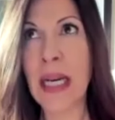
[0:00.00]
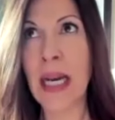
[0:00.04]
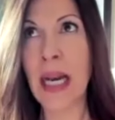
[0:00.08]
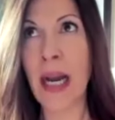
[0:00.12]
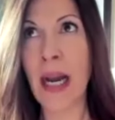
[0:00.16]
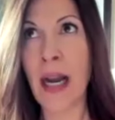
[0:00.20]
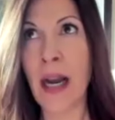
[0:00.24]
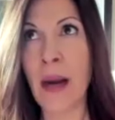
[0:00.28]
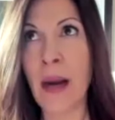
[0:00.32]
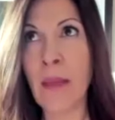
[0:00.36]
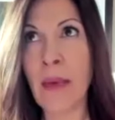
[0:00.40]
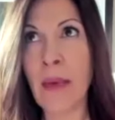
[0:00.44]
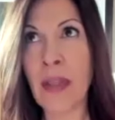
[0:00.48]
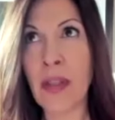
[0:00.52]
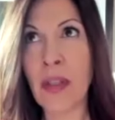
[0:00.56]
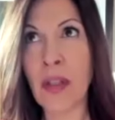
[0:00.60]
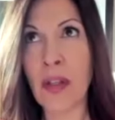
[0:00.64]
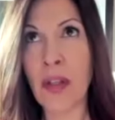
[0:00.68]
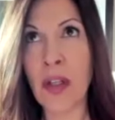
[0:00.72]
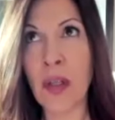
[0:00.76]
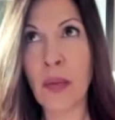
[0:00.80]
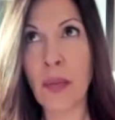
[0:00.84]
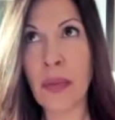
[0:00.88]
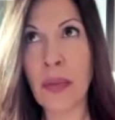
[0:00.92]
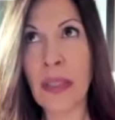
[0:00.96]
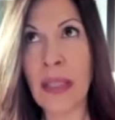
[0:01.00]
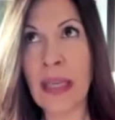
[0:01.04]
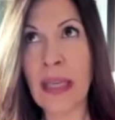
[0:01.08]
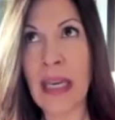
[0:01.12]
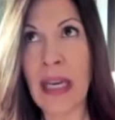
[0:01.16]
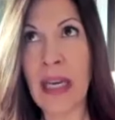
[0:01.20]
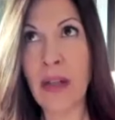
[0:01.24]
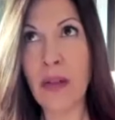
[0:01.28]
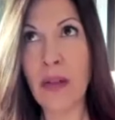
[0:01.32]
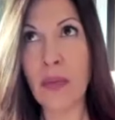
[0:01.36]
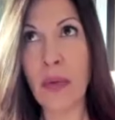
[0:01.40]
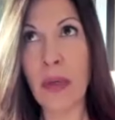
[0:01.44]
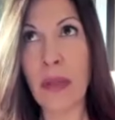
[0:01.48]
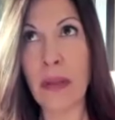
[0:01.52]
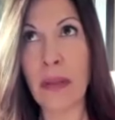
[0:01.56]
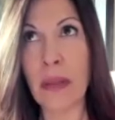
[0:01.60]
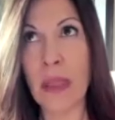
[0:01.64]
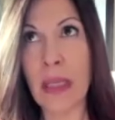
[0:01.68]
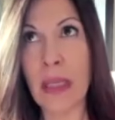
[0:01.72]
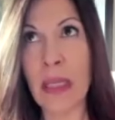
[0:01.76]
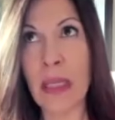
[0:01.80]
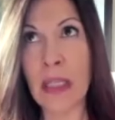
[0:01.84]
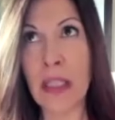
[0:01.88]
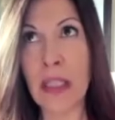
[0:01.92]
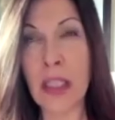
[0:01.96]
Um, and they're going to play out
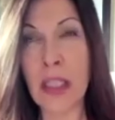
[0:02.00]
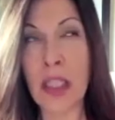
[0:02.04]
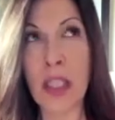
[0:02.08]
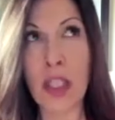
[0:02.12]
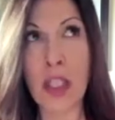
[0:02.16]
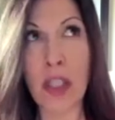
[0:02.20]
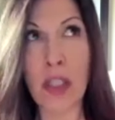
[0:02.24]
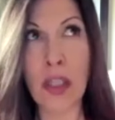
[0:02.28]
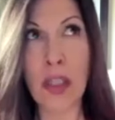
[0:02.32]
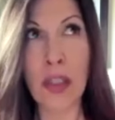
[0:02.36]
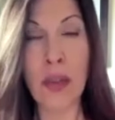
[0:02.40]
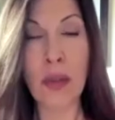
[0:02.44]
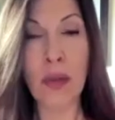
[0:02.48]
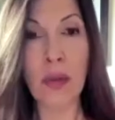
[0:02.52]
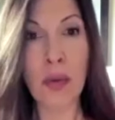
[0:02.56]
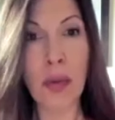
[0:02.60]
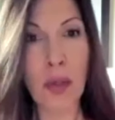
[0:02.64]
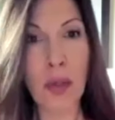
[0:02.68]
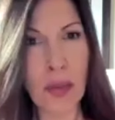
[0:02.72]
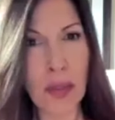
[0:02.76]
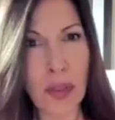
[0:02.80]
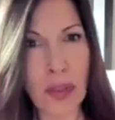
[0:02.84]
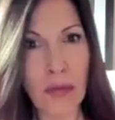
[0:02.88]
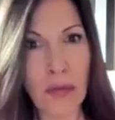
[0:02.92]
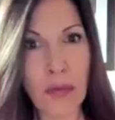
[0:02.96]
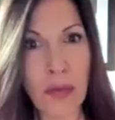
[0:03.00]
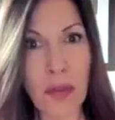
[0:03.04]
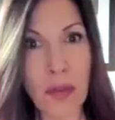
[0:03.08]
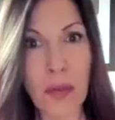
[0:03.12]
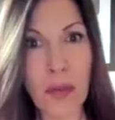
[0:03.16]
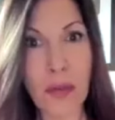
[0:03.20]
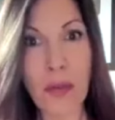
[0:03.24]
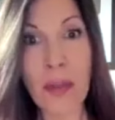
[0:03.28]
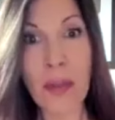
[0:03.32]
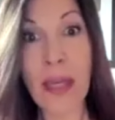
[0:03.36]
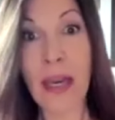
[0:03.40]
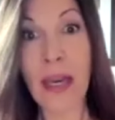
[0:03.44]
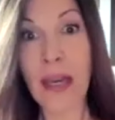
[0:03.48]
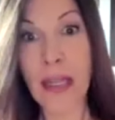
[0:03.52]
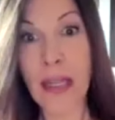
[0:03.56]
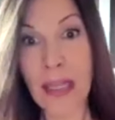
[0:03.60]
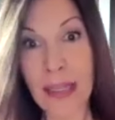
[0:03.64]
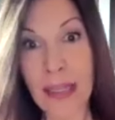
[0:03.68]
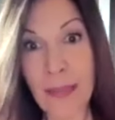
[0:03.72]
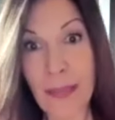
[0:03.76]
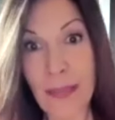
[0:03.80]
within you, those of you that,